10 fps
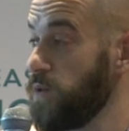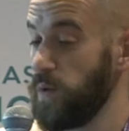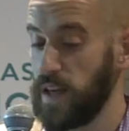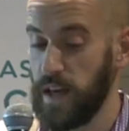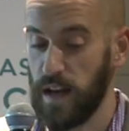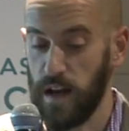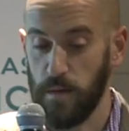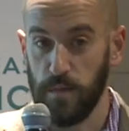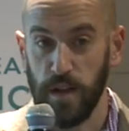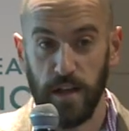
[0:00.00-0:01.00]
We get
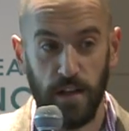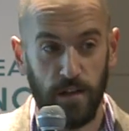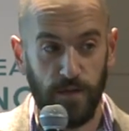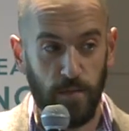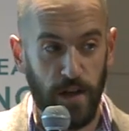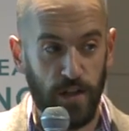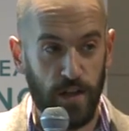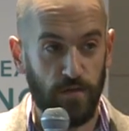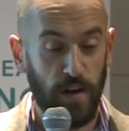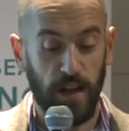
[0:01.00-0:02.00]
clinical
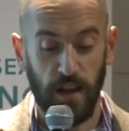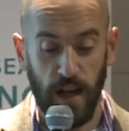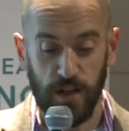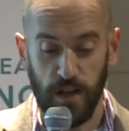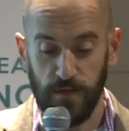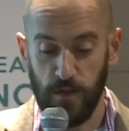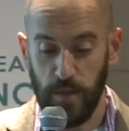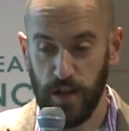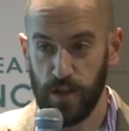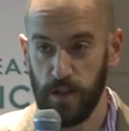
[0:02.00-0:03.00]
information, radiologic
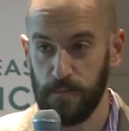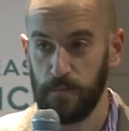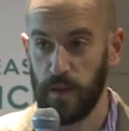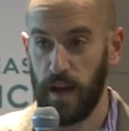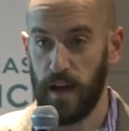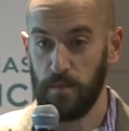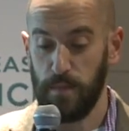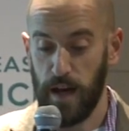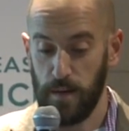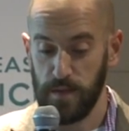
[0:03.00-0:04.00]
information, and
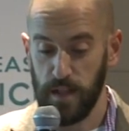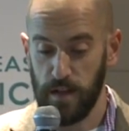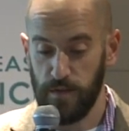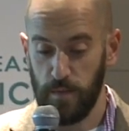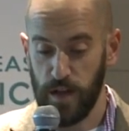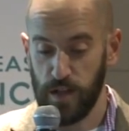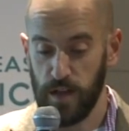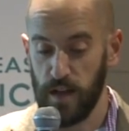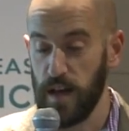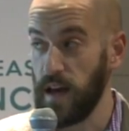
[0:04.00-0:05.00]
biopsy
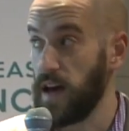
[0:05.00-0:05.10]
information.